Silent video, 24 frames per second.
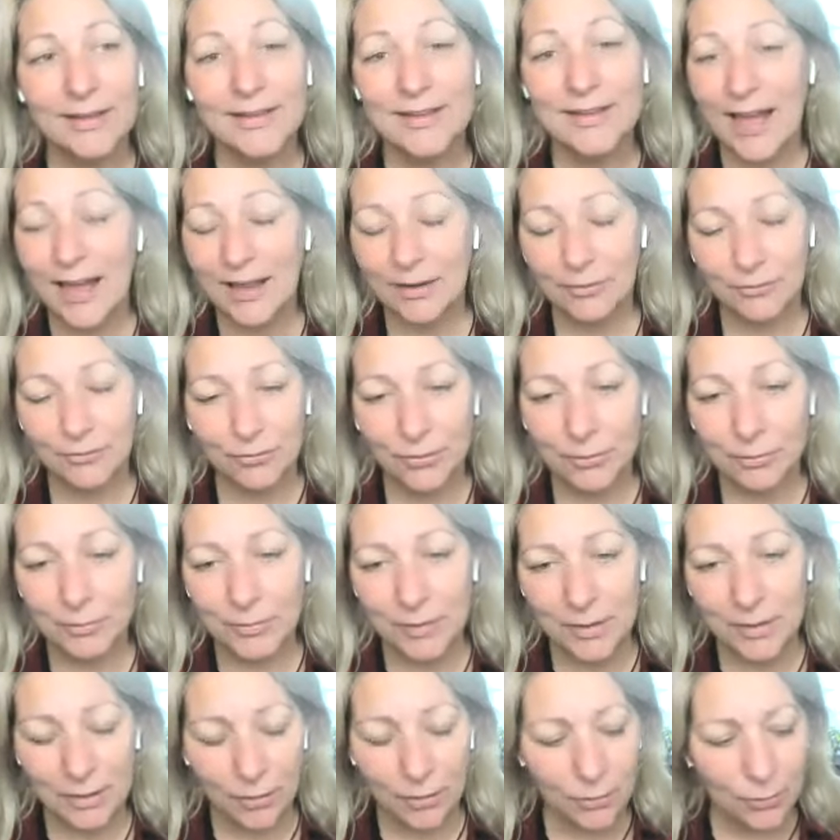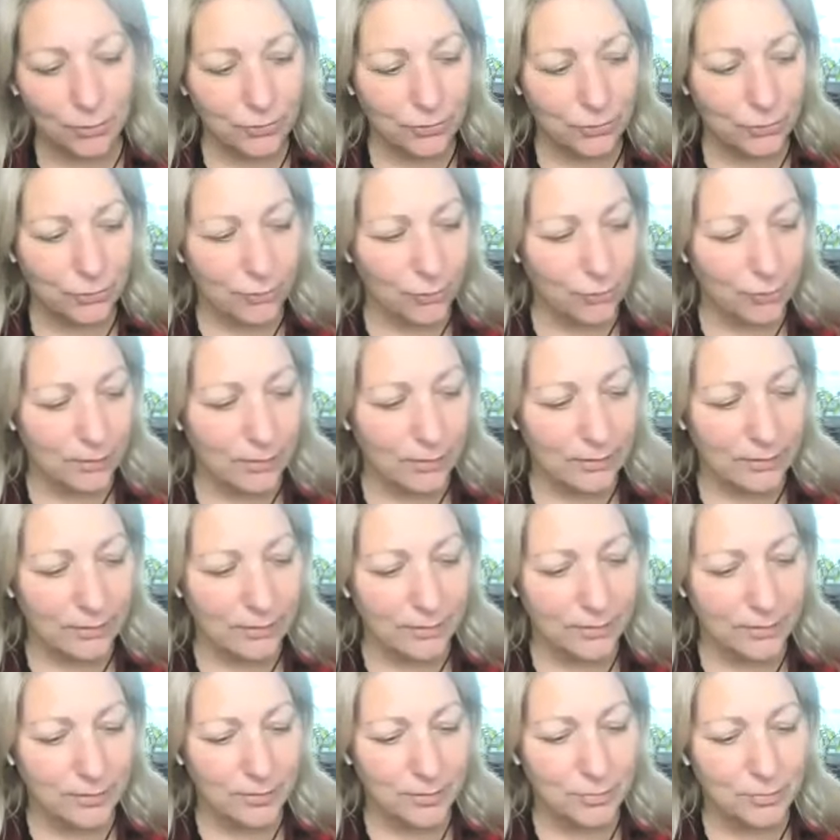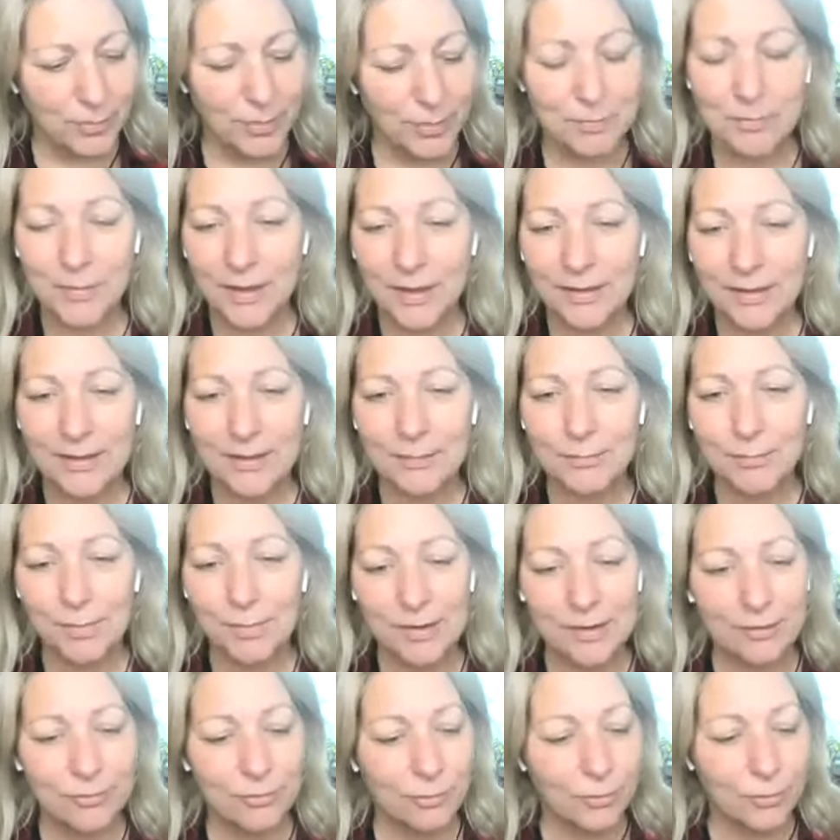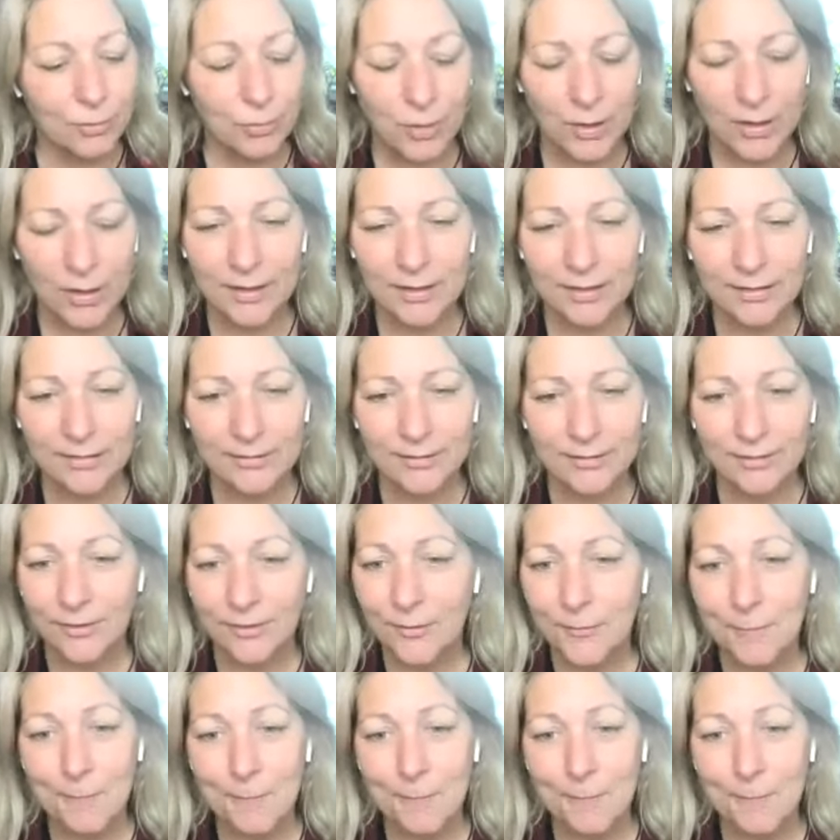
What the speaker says: not from the old stories, but making peace with what is.